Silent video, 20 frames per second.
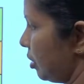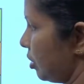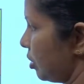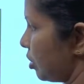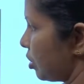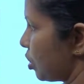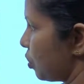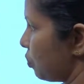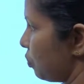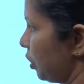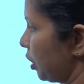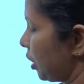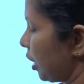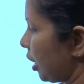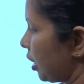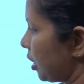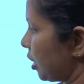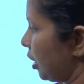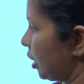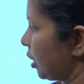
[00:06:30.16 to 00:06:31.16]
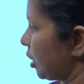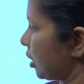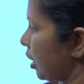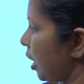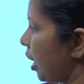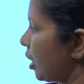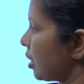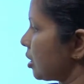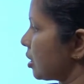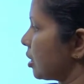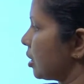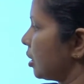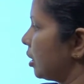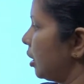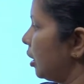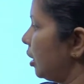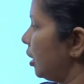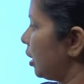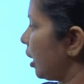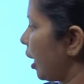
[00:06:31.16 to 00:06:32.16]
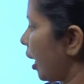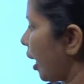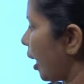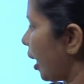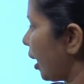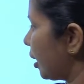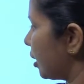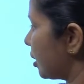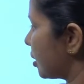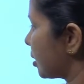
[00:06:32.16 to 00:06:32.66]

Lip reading: So, we can take it as the land,